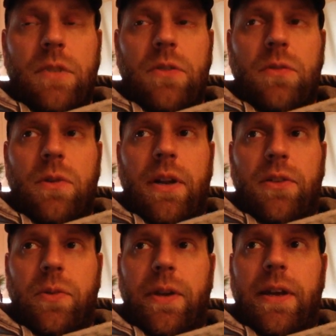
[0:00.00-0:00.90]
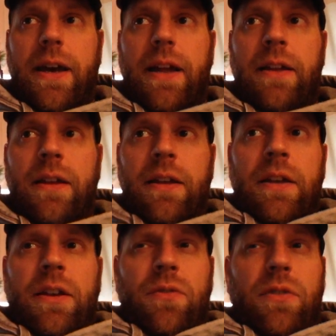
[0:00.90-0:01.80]
What else we got?
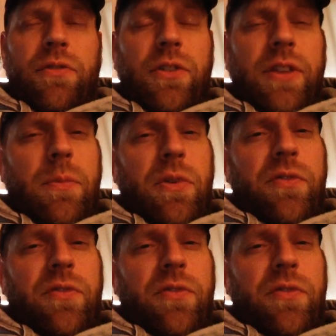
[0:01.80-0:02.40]
Reverse hyper,